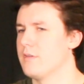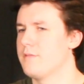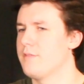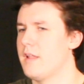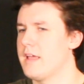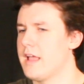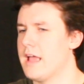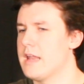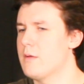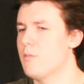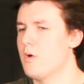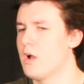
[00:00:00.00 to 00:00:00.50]
If
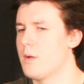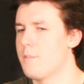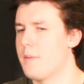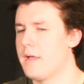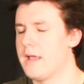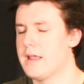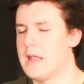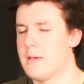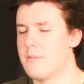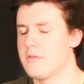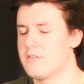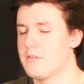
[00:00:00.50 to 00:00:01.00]
like anyone could
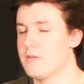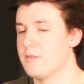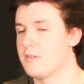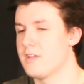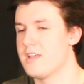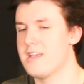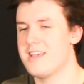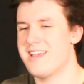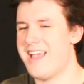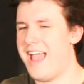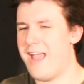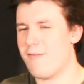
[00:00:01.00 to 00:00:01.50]
pick an episode,
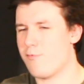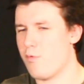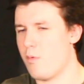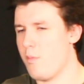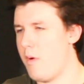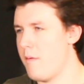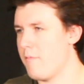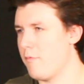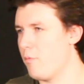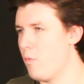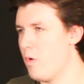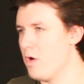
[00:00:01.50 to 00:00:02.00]

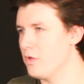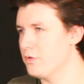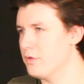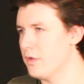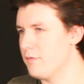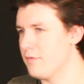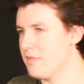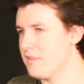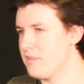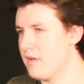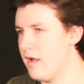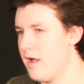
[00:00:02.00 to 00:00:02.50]
everyone went for World
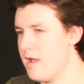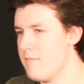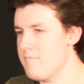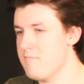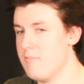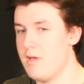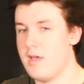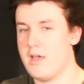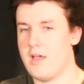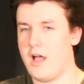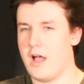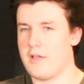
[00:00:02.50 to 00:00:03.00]
Enough and
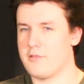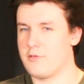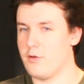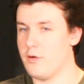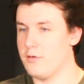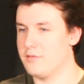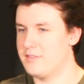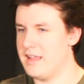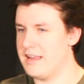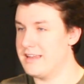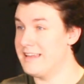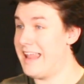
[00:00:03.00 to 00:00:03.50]
Time. I
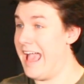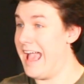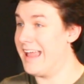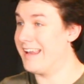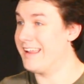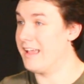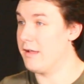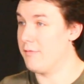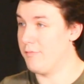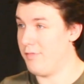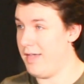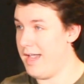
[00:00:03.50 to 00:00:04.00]
sort of did an
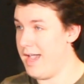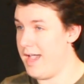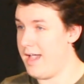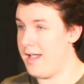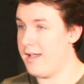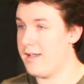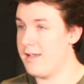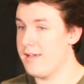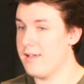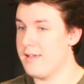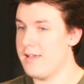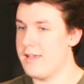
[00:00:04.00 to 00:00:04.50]
edit of
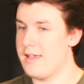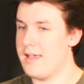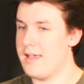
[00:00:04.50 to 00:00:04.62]
that,